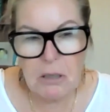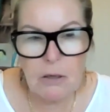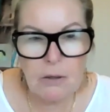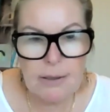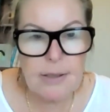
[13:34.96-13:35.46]

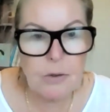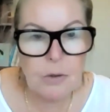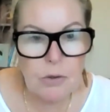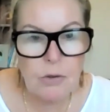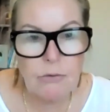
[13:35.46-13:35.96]
not so
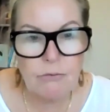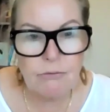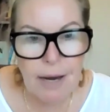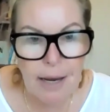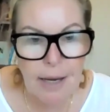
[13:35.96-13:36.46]

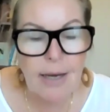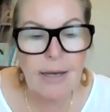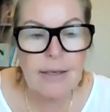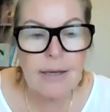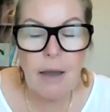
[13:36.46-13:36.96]

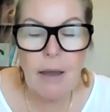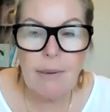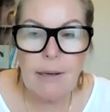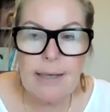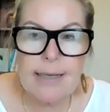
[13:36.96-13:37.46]
great,
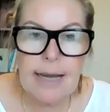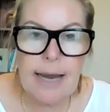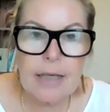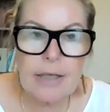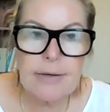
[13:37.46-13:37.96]
but I didn't
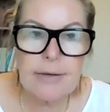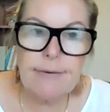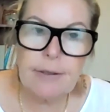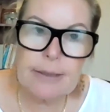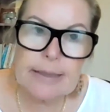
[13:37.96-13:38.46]
actually
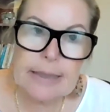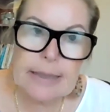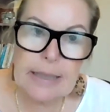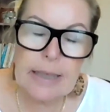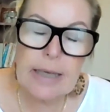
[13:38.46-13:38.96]
feel
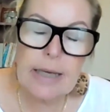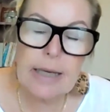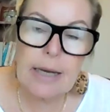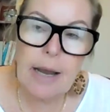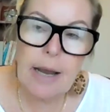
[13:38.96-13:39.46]
sick.
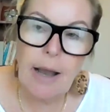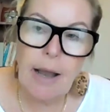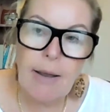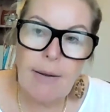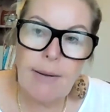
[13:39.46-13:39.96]

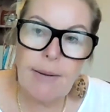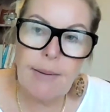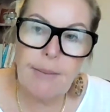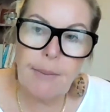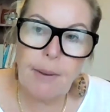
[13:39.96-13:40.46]

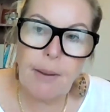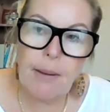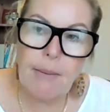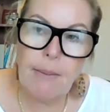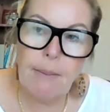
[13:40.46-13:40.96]

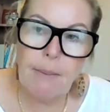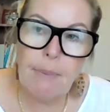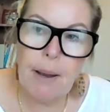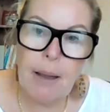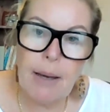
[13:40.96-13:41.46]

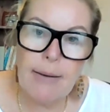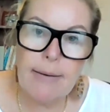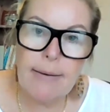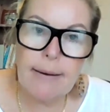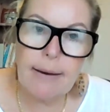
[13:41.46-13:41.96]
But
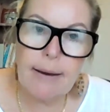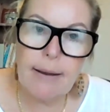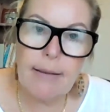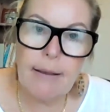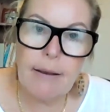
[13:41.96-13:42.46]

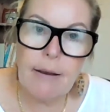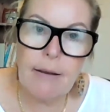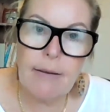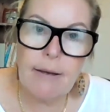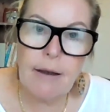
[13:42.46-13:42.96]

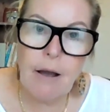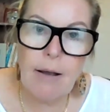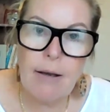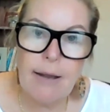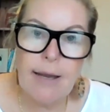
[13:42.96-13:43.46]
the
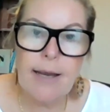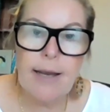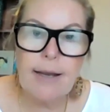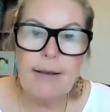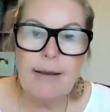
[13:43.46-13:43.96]
guy like
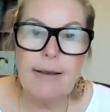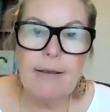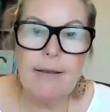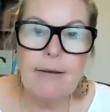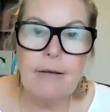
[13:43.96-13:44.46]

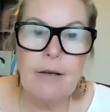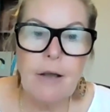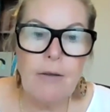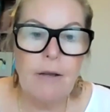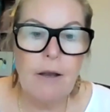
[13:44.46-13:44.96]

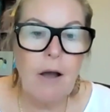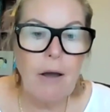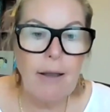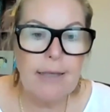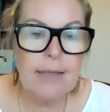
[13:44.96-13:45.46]
the
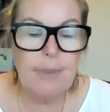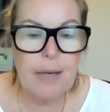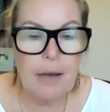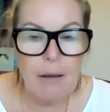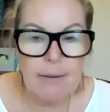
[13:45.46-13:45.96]
guides,
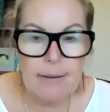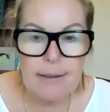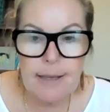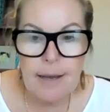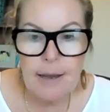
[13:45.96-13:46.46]
because